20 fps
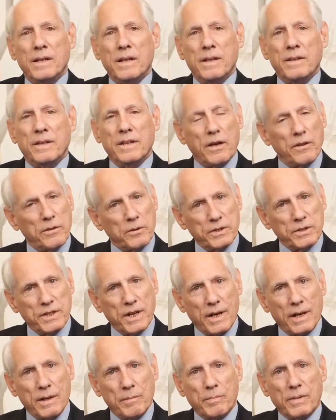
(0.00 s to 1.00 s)
The other
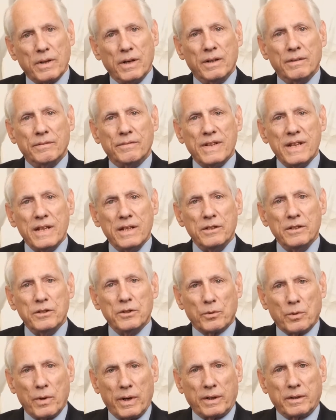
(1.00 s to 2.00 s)
type of
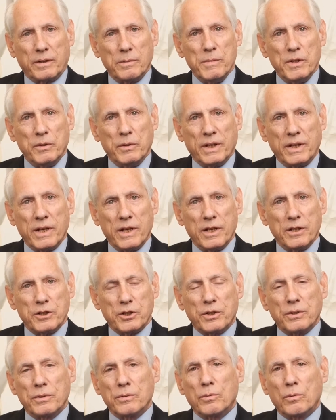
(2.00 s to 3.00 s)
indirect
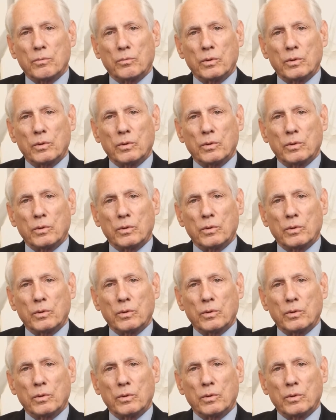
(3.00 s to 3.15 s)
communication